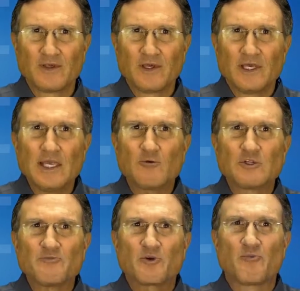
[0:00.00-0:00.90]

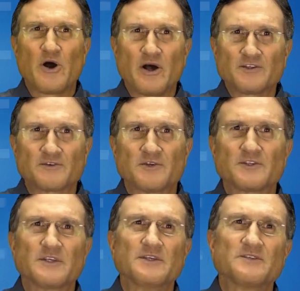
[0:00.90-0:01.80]
Equally
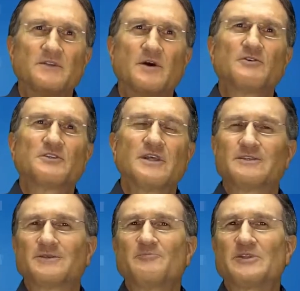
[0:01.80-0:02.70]
preposterous is the notion that
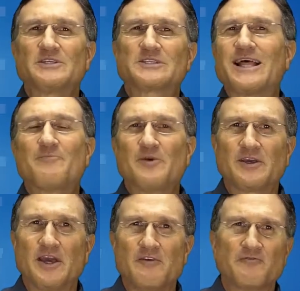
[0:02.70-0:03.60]
simply
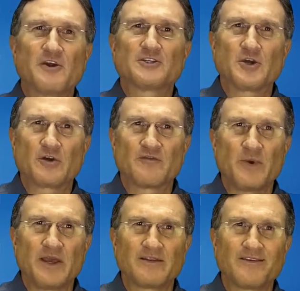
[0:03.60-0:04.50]
slapping a fresh coat of
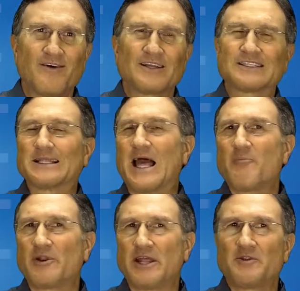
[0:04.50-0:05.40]
paint on a
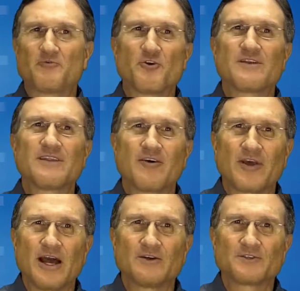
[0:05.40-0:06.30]
dilapidated, run-down
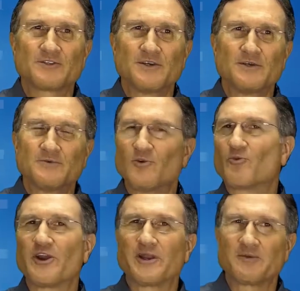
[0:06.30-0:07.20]
house will
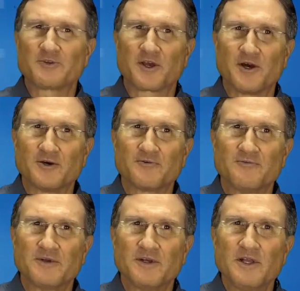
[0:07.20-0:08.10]
bring it up to code.
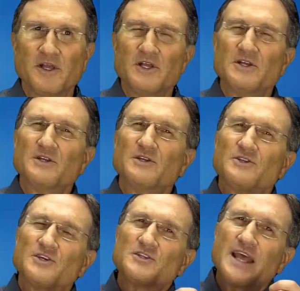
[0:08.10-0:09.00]

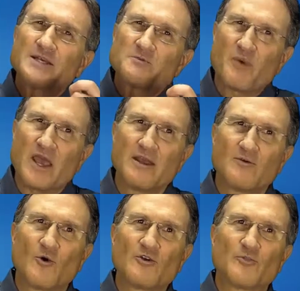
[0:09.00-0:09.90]
Just as paint
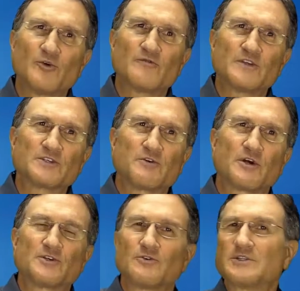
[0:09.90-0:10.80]
won't improve the
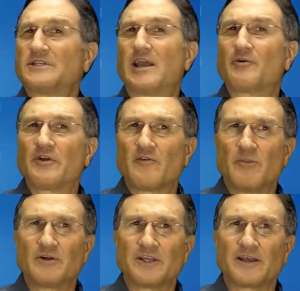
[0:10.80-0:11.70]
structural integrity of a
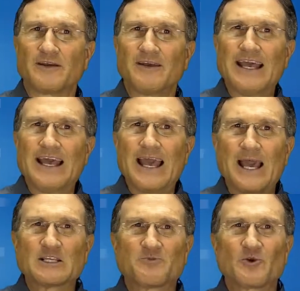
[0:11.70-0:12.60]
building,
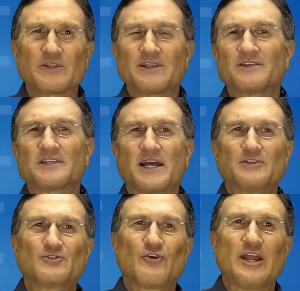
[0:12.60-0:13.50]
expertly
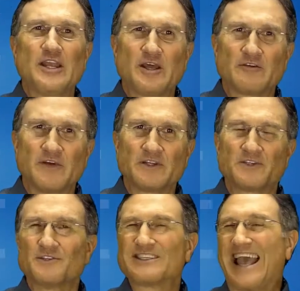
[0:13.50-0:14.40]
designed training
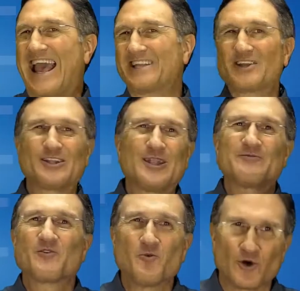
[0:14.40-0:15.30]
interventions and
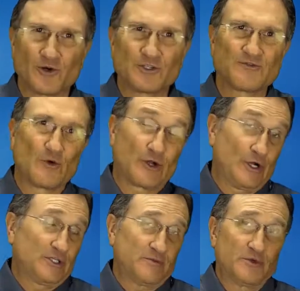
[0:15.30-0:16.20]
clever words for
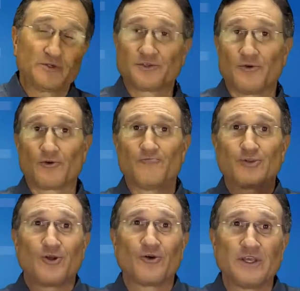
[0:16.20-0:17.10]
customers or
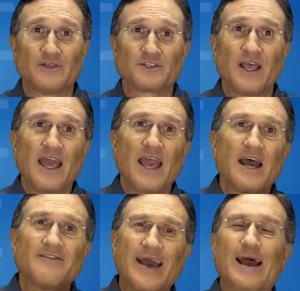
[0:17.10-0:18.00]
employees
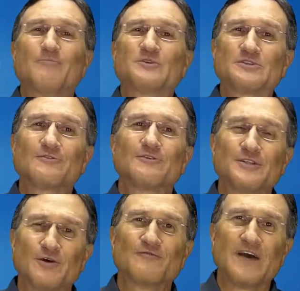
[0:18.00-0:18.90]
have absolutely
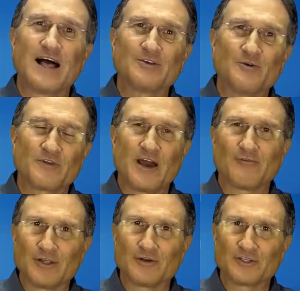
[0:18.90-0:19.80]
no value
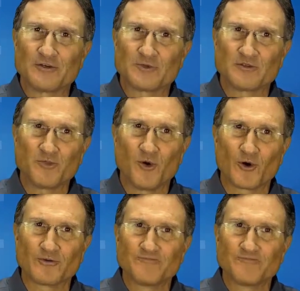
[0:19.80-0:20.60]
without leadership support.